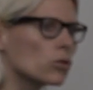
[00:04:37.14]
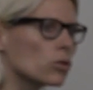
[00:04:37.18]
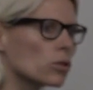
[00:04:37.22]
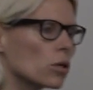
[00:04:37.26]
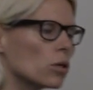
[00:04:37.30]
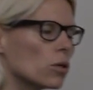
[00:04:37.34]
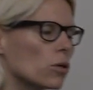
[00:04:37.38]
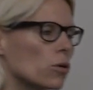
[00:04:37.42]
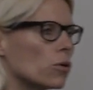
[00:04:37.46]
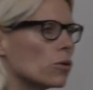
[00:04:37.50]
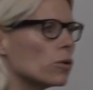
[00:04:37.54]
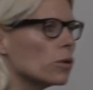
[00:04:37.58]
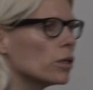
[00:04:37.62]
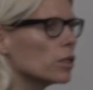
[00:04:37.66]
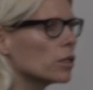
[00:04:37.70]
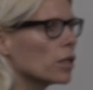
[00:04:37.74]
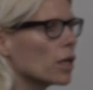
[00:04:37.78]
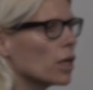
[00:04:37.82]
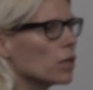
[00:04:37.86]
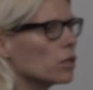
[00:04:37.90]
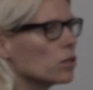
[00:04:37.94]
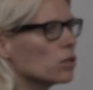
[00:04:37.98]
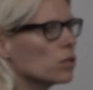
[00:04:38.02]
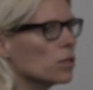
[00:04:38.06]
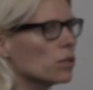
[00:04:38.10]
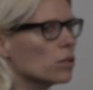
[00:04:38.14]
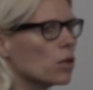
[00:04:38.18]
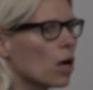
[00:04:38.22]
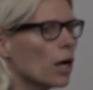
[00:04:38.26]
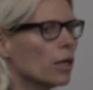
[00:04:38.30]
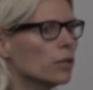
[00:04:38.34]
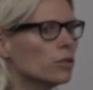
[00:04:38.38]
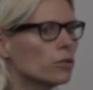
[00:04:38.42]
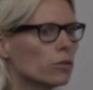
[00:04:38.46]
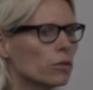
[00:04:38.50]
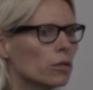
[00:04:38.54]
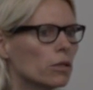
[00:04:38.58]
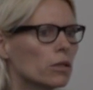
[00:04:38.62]
So in
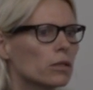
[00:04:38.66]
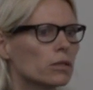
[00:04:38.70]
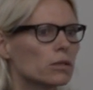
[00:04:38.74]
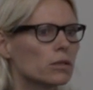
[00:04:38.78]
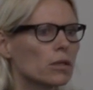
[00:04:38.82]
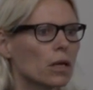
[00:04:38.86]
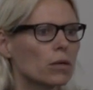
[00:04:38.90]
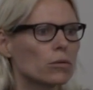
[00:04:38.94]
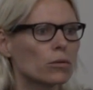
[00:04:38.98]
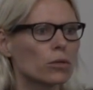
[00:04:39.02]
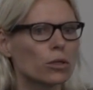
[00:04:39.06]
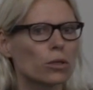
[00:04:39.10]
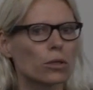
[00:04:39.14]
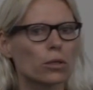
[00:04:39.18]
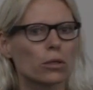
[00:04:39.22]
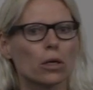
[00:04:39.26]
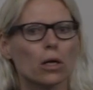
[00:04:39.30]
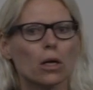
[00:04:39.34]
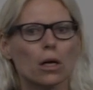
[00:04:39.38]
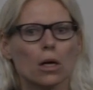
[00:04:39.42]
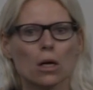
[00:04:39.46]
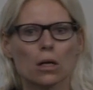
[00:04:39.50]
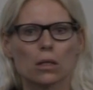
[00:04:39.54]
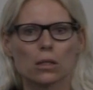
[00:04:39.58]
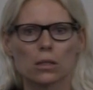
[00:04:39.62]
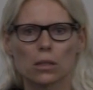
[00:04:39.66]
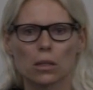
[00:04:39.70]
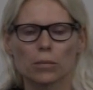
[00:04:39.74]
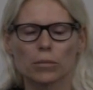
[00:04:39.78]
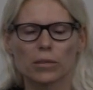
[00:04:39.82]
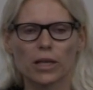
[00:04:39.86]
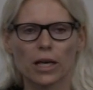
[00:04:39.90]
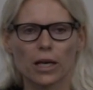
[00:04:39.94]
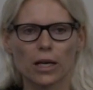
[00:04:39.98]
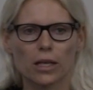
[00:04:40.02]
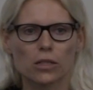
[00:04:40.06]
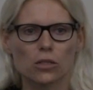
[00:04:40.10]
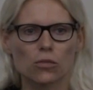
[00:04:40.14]
1800, there were some
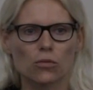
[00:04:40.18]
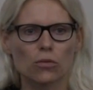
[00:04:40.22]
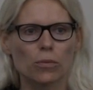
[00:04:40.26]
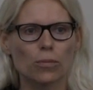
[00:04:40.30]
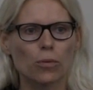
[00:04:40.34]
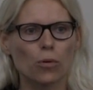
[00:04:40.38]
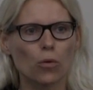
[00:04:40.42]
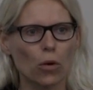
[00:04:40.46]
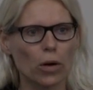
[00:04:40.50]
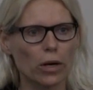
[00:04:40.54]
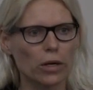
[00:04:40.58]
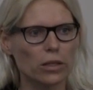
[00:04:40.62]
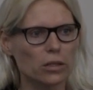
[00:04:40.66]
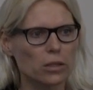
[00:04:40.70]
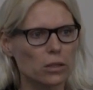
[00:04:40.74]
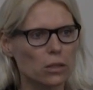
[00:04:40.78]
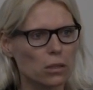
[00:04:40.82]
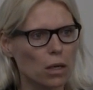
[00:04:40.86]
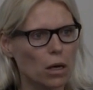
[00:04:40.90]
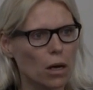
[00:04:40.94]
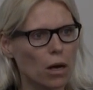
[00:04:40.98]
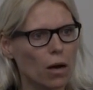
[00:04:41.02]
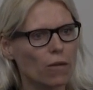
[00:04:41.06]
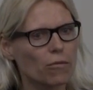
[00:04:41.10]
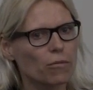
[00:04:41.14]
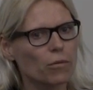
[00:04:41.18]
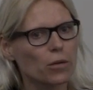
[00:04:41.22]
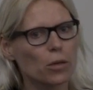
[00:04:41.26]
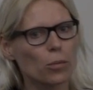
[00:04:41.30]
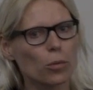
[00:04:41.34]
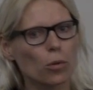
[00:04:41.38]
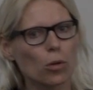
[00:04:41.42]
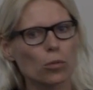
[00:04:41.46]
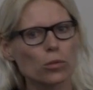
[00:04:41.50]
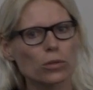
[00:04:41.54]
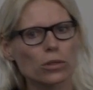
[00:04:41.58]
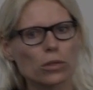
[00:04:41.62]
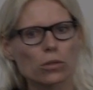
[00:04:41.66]
case reports of
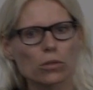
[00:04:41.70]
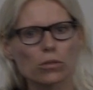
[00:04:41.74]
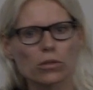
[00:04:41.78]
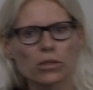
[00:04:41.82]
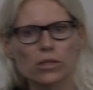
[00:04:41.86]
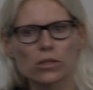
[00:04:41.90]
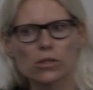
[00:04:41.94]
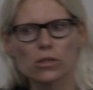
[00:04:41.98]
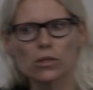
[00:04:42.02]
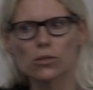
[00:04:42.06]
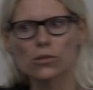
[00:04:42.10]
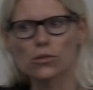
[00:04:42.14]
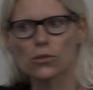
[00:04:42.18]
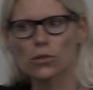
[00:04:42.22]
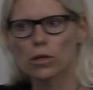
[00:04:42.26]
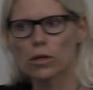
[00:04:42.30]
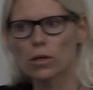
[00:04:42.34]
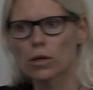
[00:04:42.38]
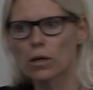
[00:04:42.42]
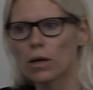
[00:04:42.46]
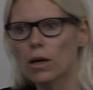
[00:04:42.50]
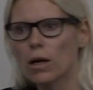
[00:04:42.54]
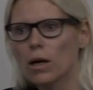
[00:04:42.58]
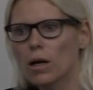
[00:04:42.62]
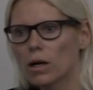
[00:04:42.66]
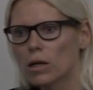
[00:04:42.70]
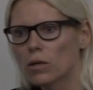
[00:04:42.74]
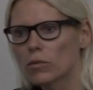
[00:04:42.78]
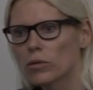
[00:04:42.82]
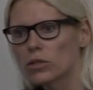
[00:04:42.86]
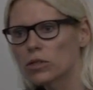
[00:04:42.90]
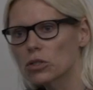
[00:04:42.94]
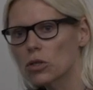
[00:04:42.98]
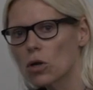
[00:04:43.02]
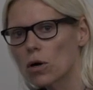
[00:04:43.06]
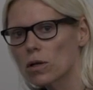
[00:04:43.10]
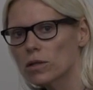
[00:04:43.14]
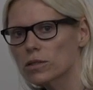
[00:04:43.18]
people with synesthesia. It
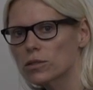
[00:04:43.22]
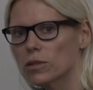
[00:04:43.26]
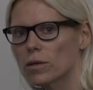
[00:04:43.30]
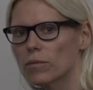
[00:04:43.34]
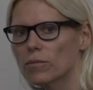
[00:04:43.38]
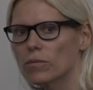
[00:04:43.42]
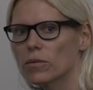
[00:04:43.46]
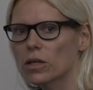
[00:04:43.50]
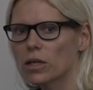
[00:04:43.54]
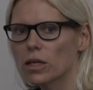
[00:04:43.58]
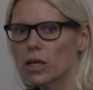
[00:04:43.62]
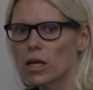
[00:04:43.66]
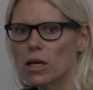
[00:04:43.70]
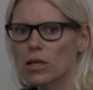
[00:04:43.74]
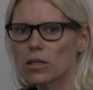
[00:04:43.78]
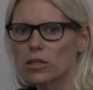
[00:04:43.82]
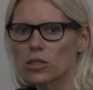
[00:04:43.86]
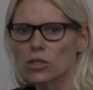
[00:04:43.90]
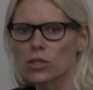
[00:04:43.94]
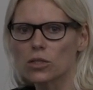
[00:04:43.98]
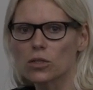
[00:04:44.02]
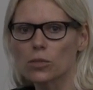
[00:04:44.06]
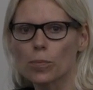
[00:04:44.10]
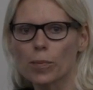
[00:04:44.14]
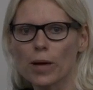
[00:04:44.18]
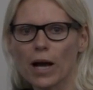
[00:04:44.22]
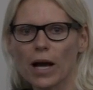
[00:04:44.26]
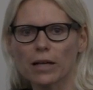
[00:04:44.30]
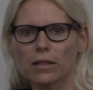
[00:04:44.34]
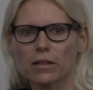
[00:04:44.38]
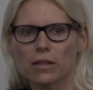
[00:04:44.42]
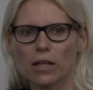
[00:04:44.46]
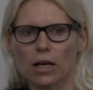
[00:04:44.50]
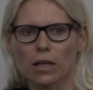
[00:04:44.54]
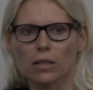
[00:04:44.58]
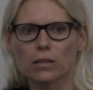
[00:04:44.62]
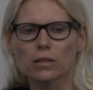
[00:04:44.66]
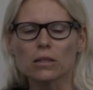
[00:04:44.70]
was called something else back
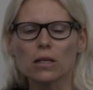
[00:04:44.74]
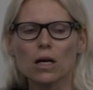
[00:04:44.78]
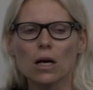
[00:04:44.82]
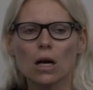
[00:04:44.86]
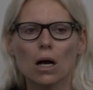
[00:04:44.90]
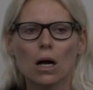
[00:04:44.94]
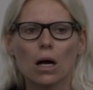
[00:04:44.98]
then.